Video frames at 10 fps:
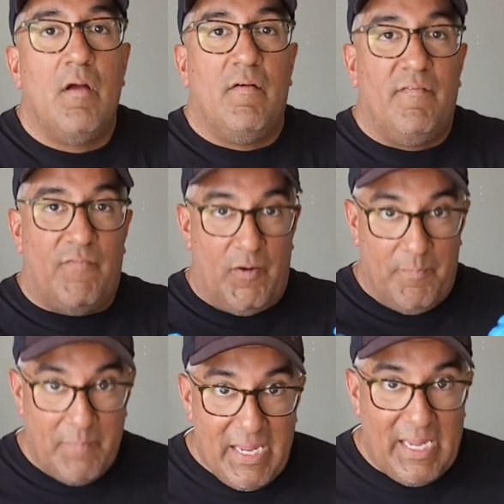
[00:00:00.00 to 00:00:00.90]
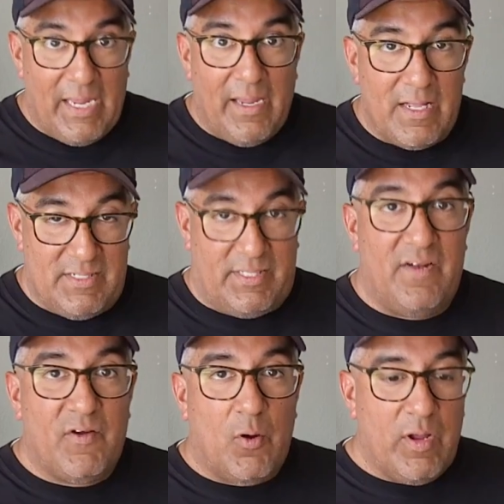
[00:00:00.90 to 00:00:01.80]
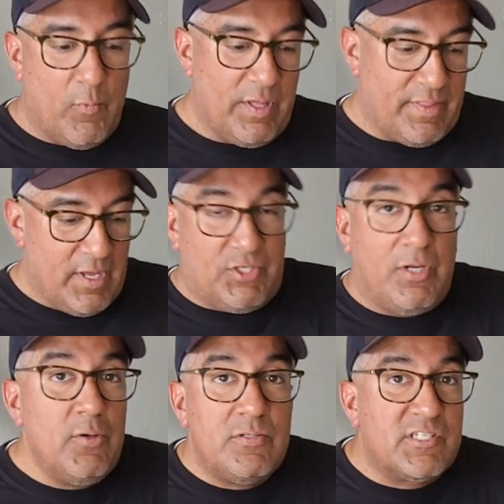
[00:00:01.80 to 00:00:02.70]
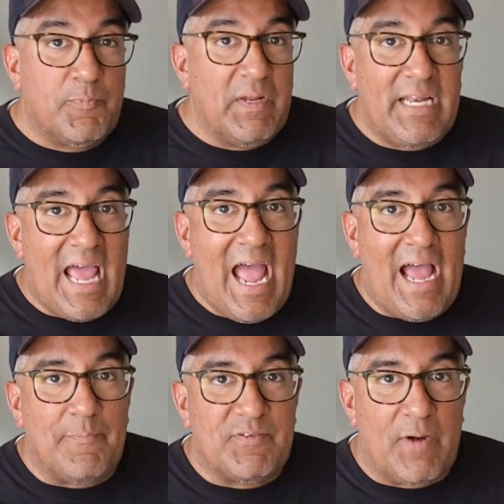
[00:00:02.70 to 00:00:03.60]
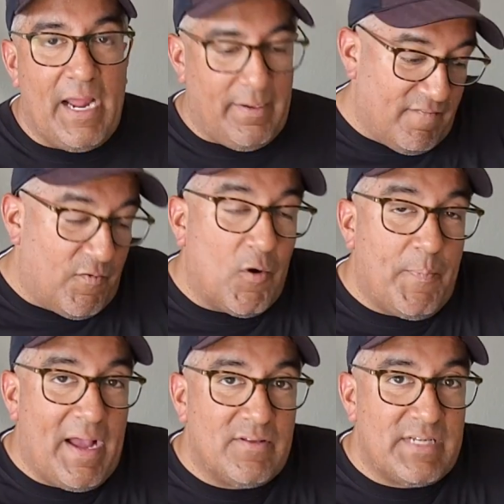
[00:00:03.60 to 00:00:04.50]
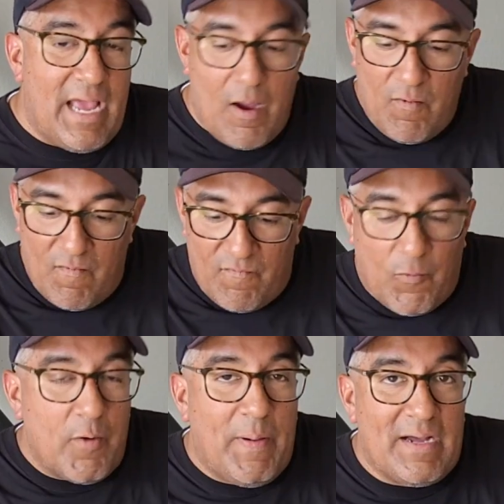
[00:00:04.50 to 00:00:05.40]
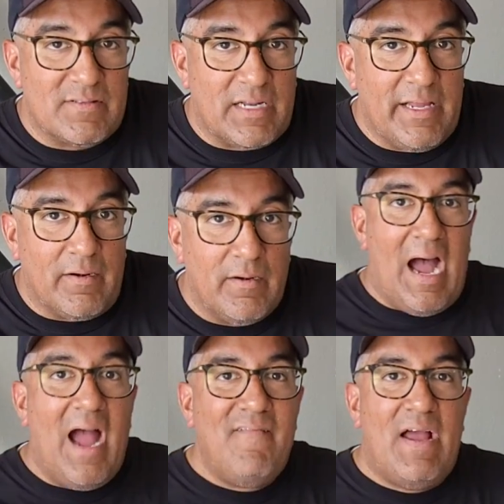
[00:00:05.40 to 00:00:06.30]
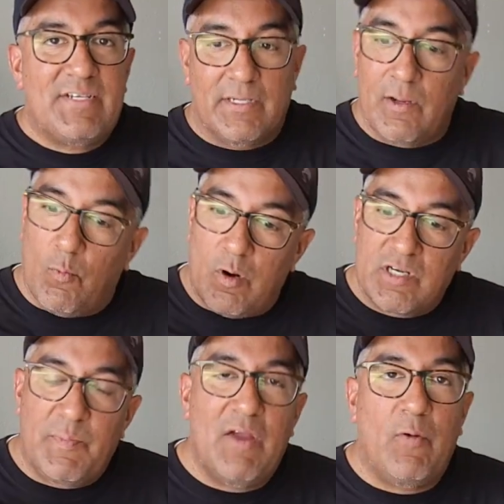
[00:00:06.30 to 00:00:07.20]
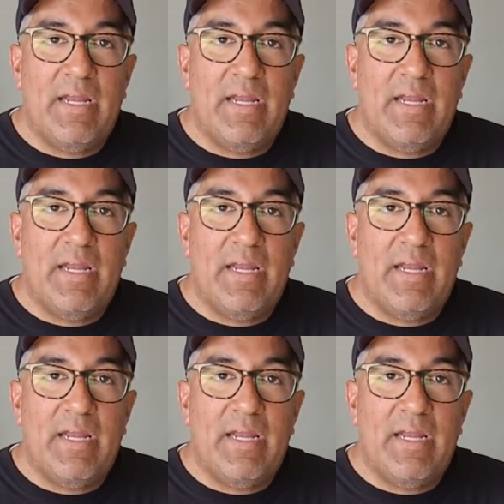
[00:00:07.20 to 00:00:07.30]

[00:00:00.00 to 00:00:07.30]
for me, instead of going with 2 split apps, right? 4 pounds now, 4 pounds later, I've actually worked my way